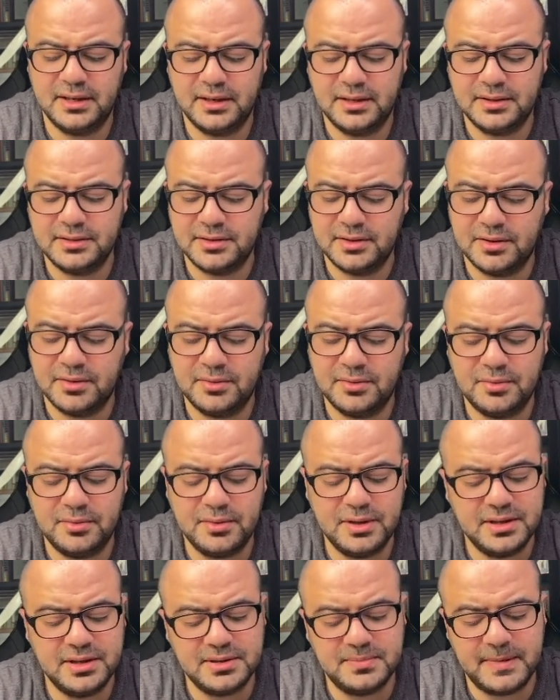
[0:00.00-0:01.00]
So
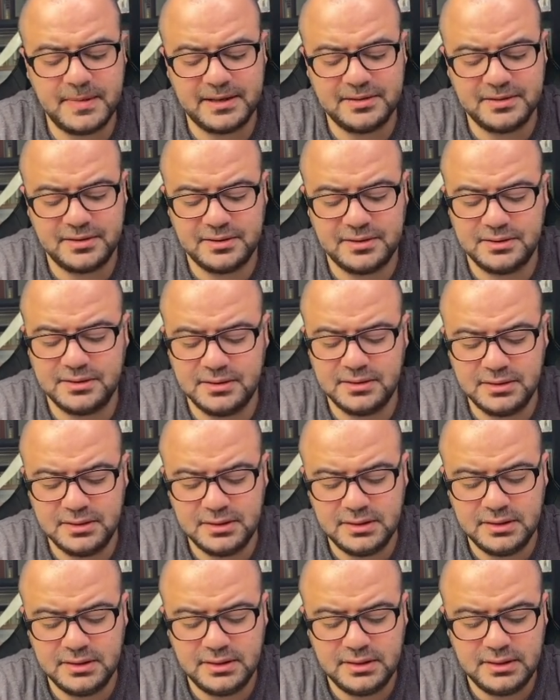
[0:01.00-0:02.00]
with this pattern,
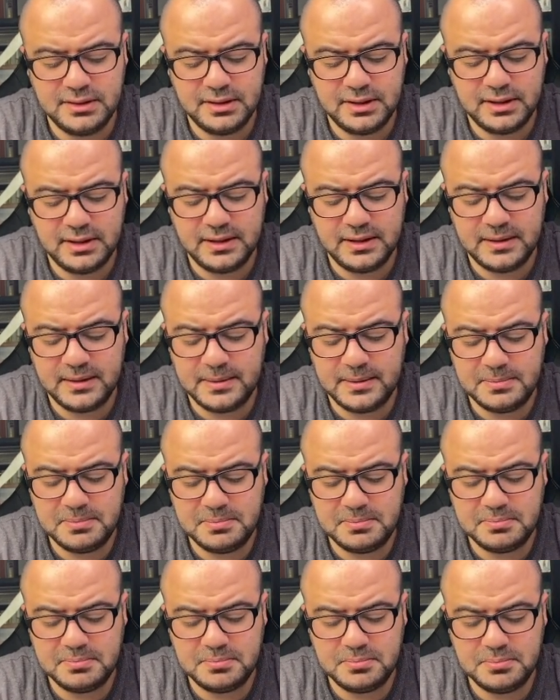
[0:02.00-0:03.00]

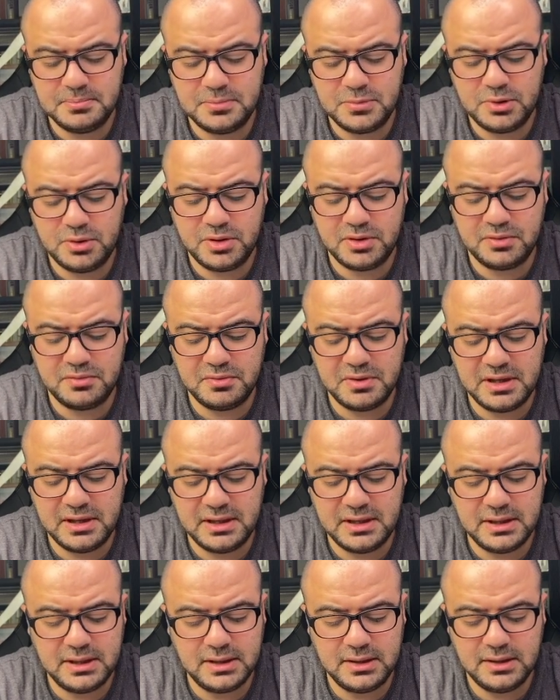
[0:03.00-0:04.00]
you can
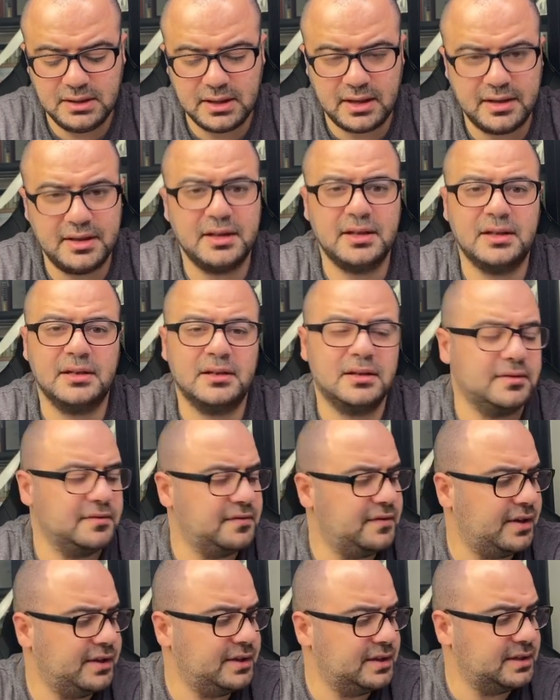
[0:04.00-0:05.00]
really, I think,
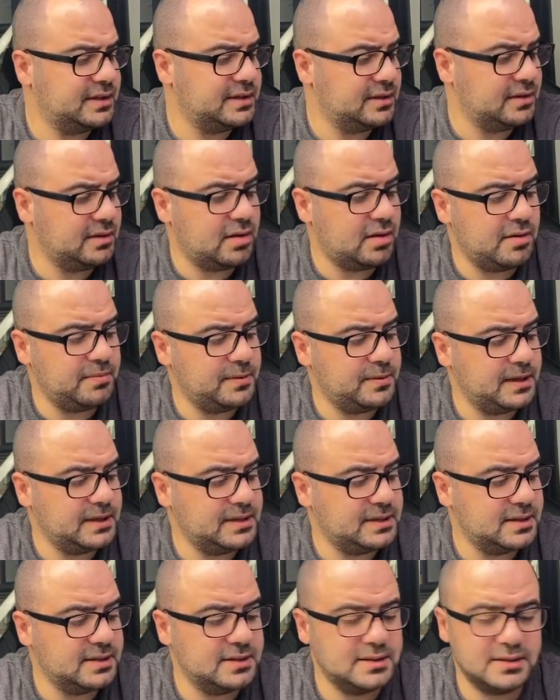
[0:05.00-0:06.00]
find it in a lot of
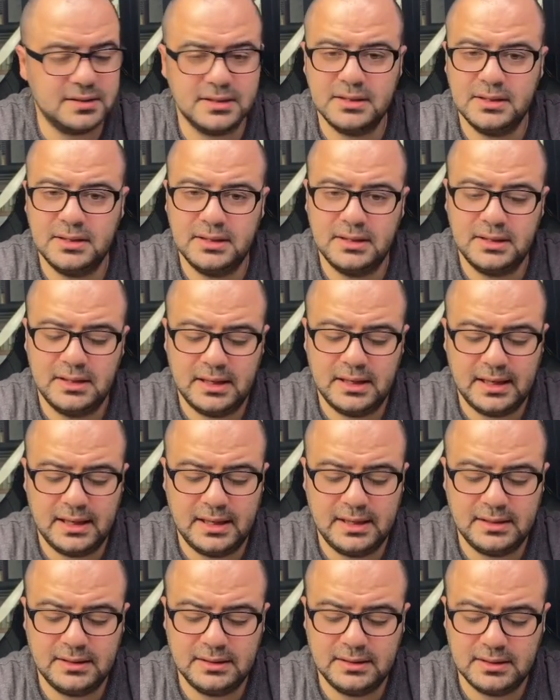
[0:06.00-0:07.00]
places,
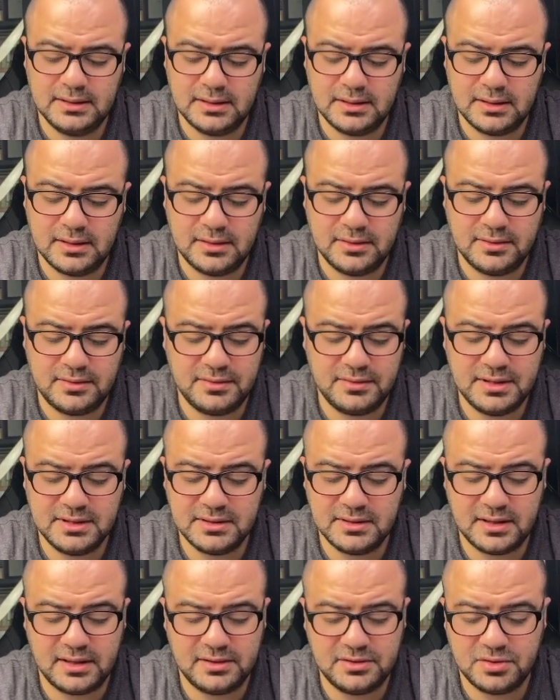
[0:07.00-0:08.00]
and the
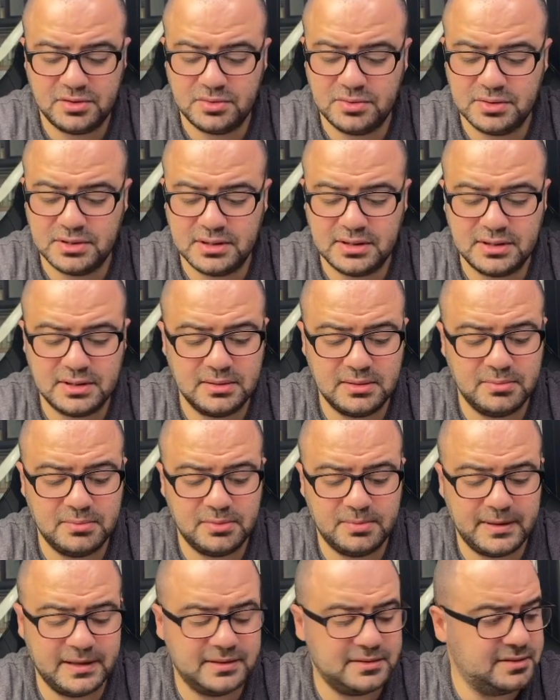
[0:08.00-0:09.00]
reason I chose this simple
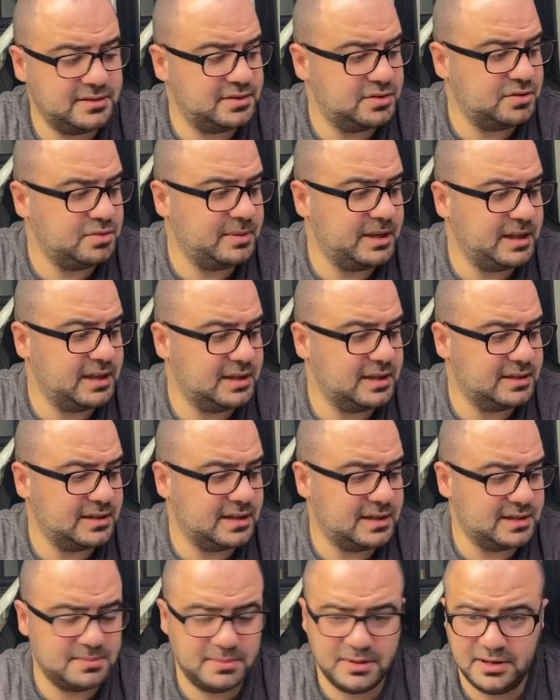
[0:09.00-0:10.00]
pattern is to make it
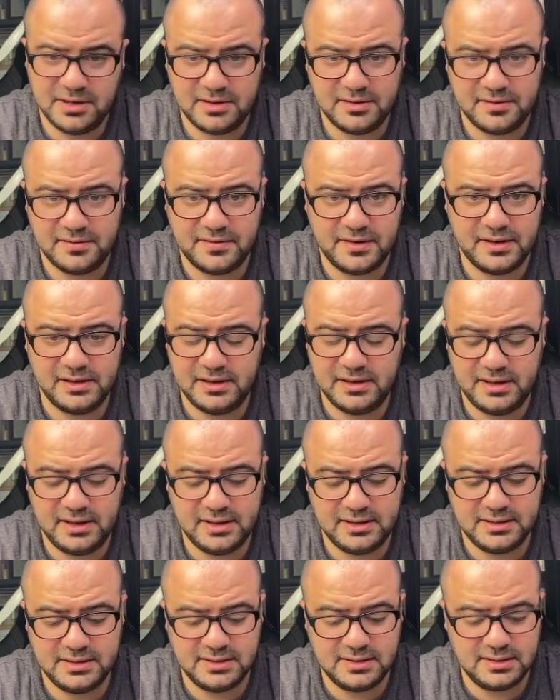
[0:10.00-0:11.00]
as beginner friendly
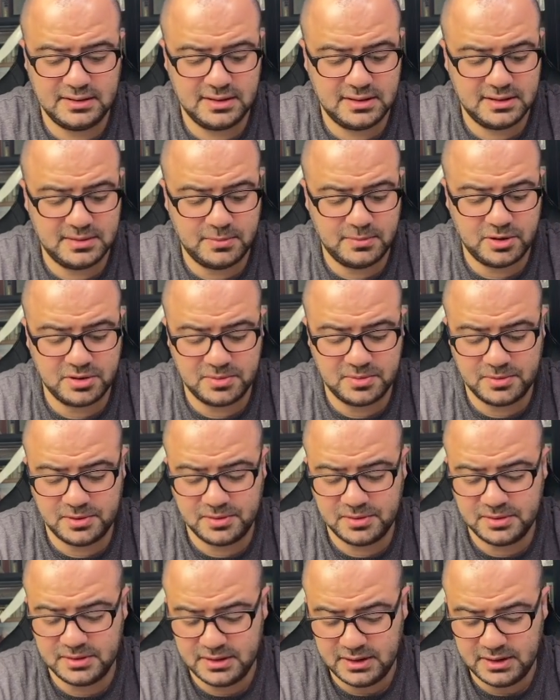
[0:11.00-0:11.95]
as possible.